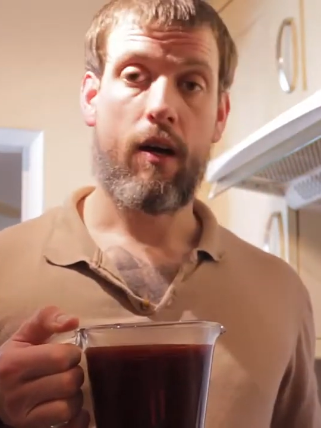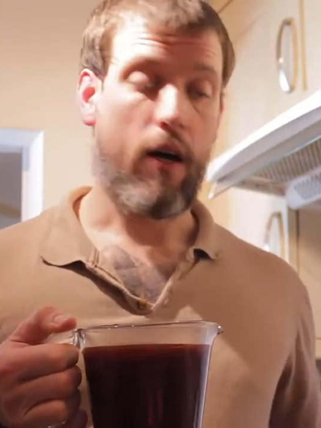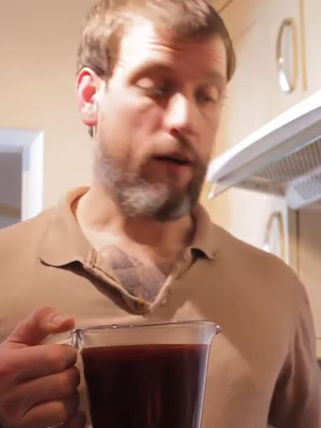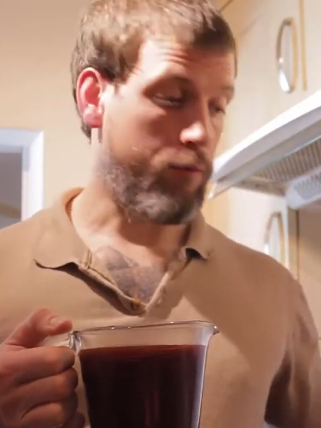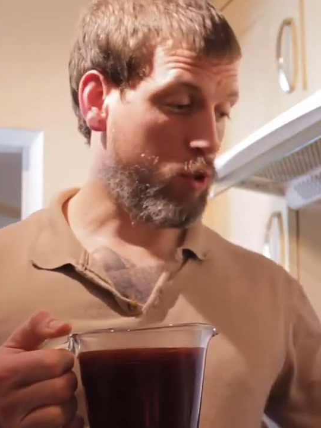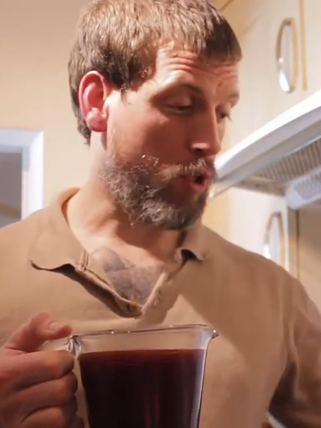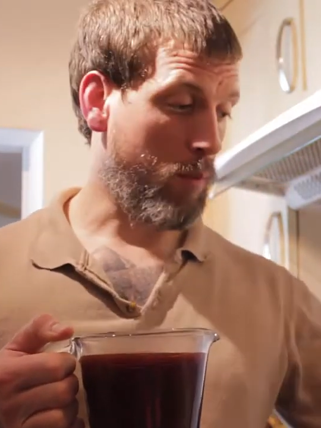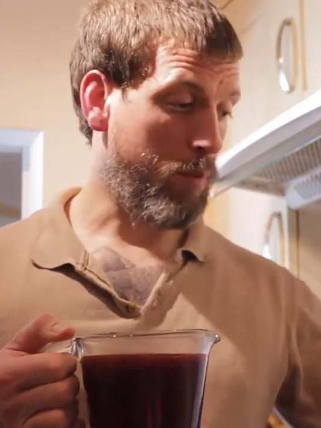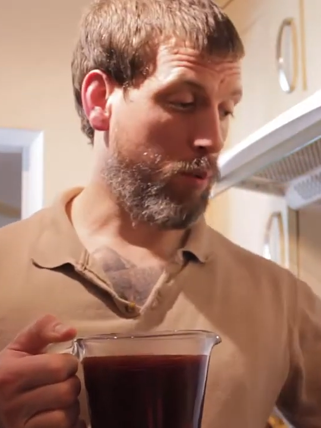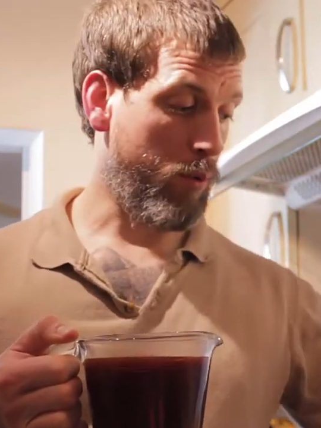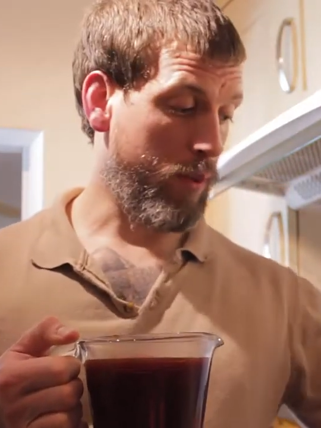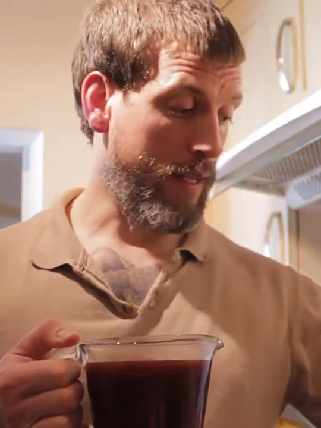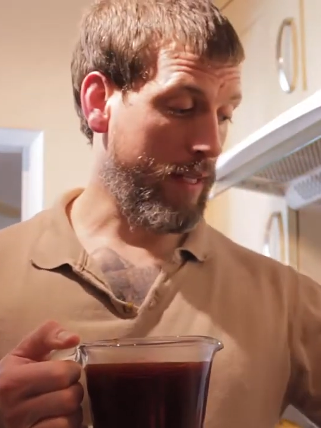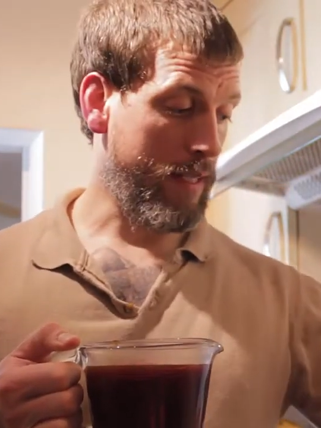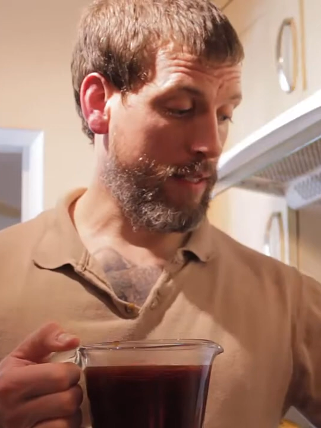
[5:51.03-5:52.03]
I'm just going to
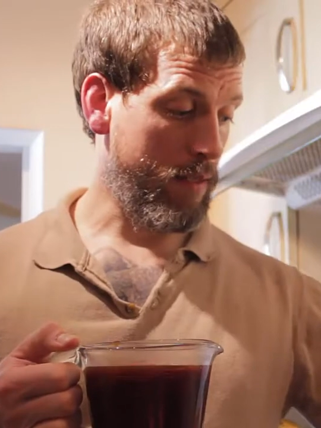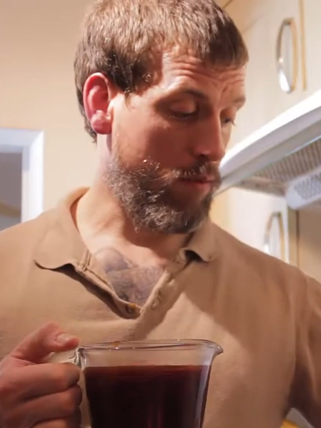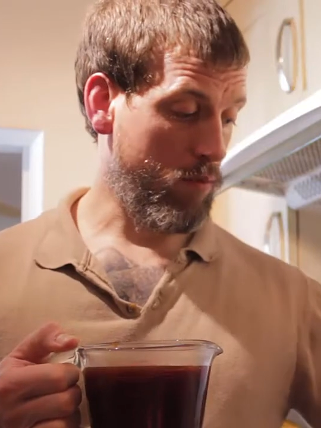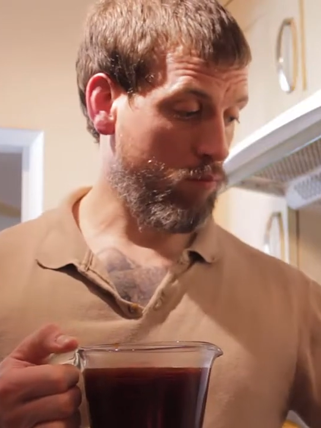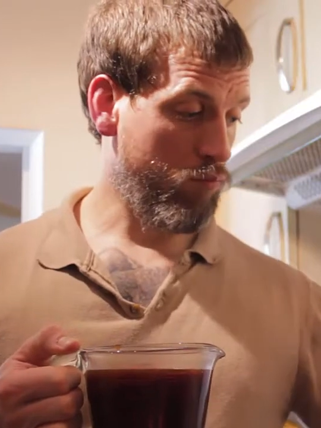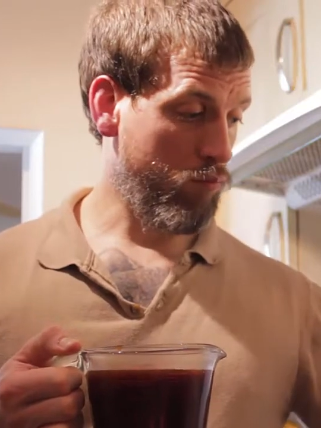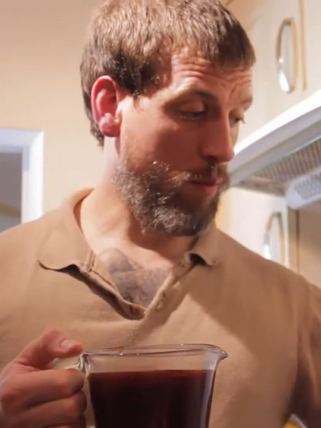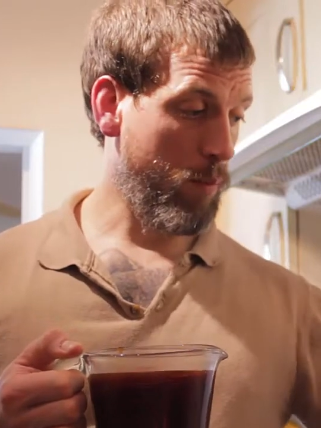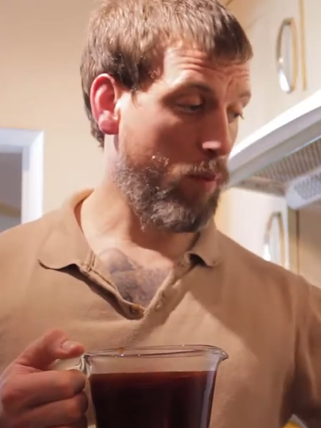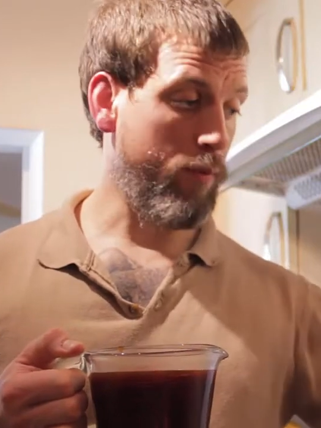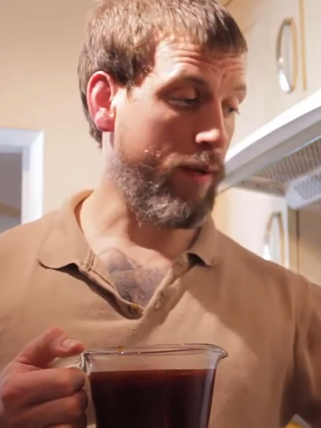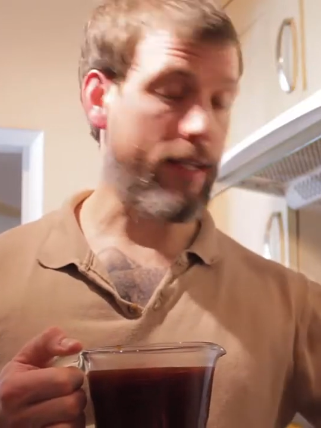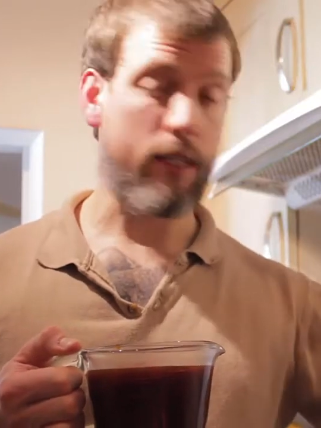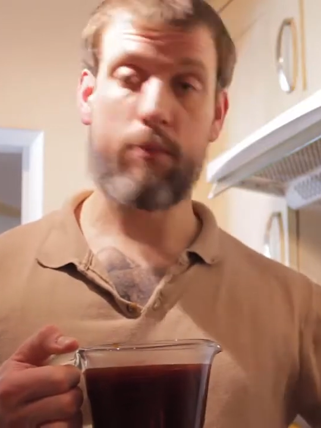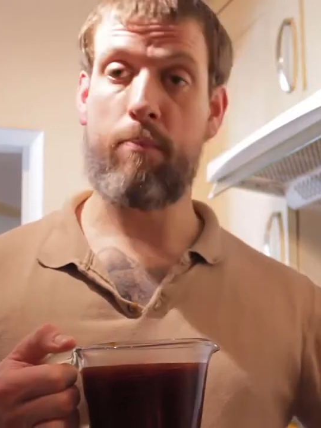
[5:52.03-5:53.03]
put the rubber
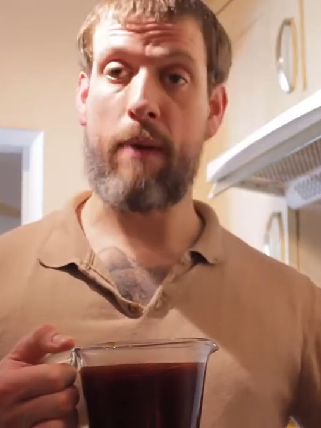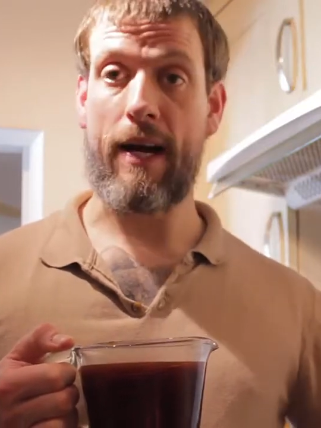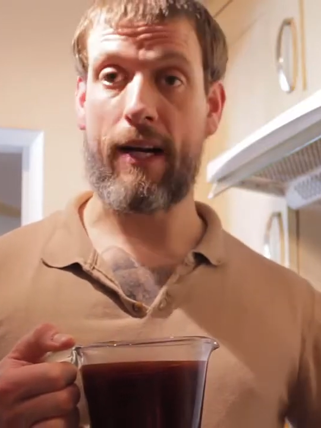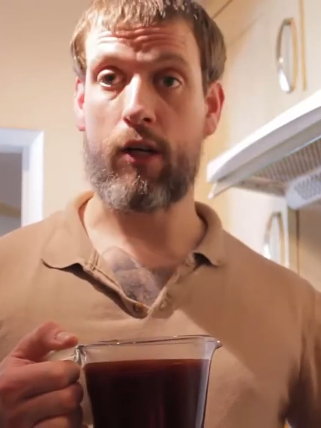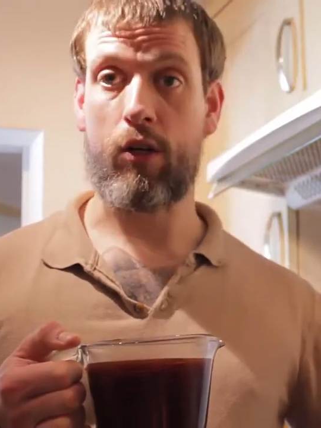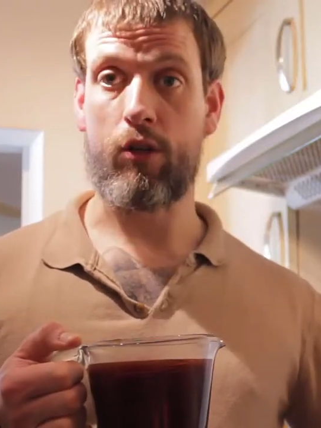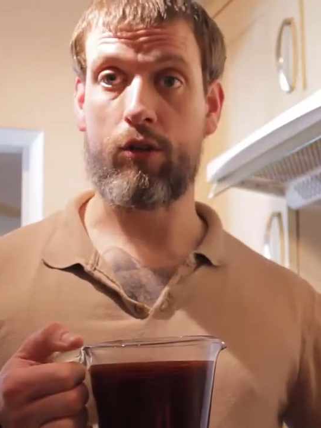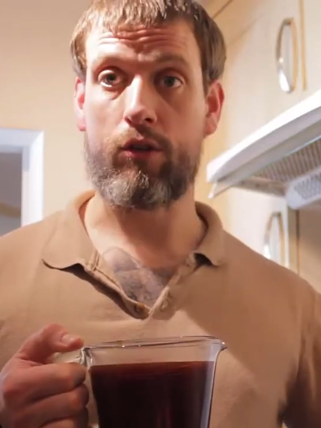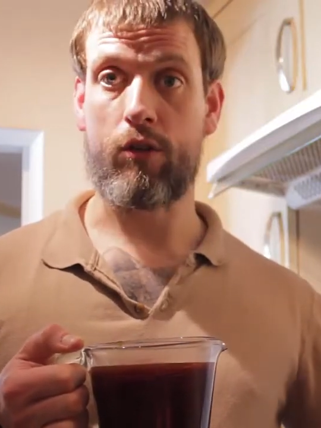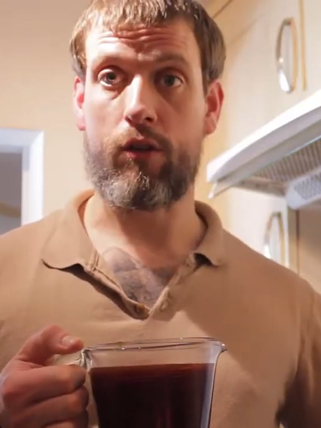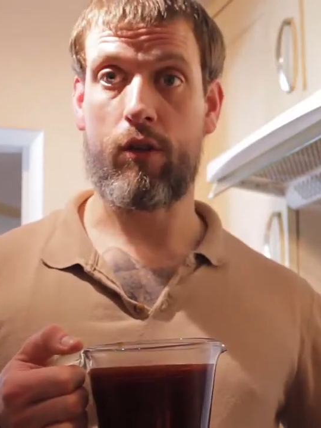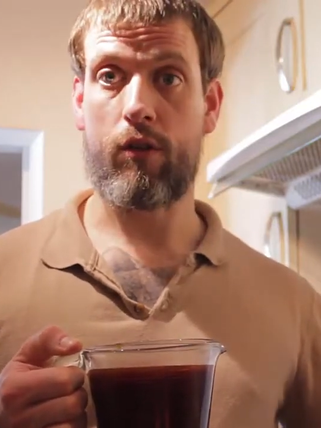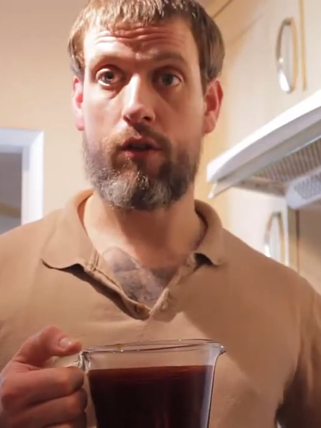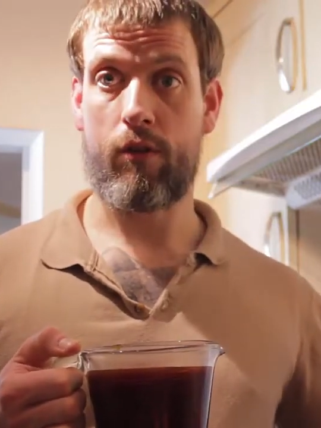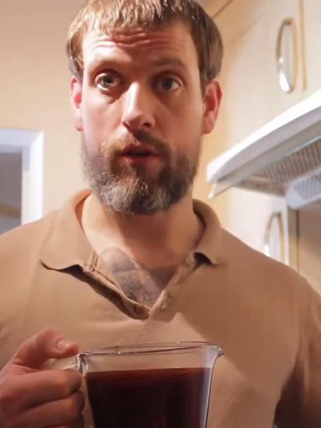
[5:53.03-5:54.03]
rings back
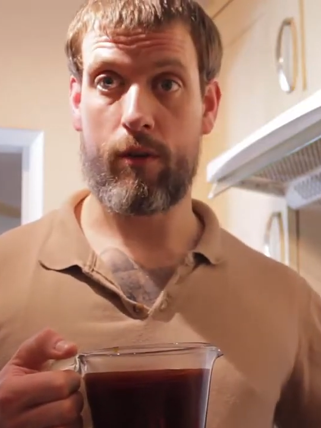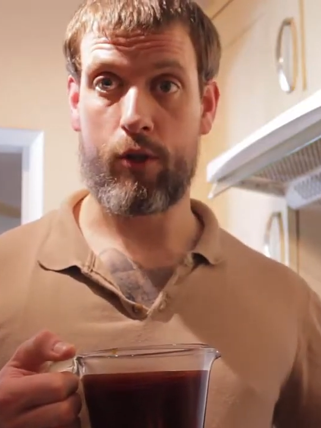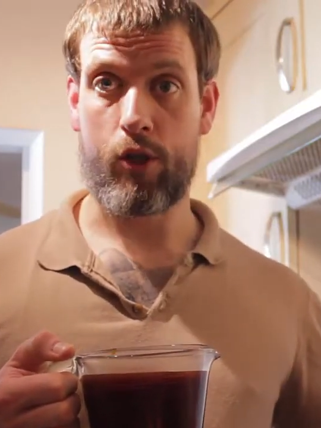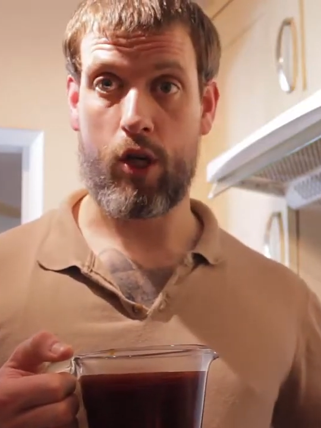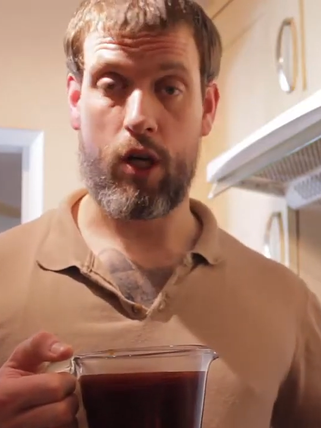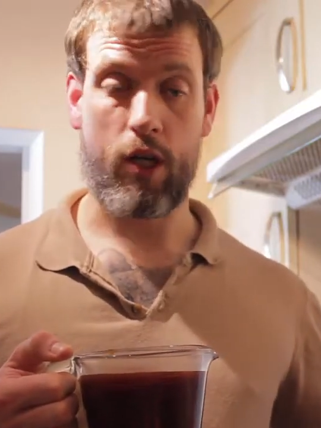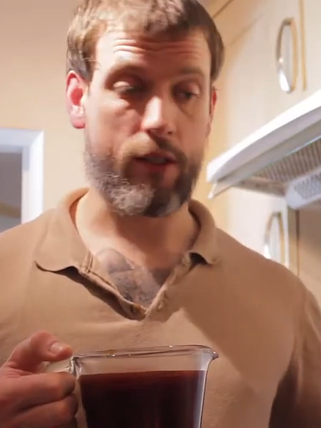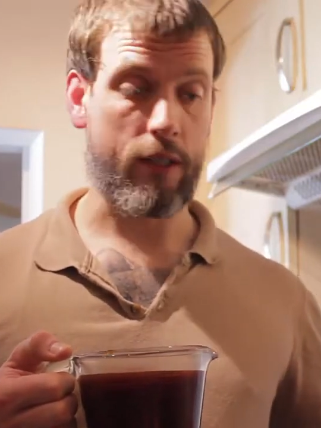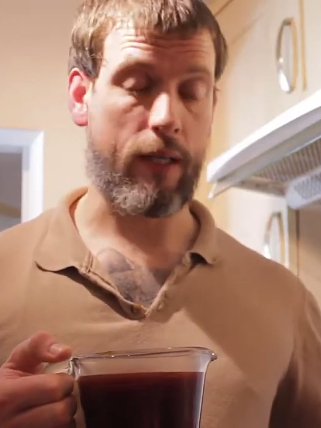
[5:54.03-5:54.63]
on the jars,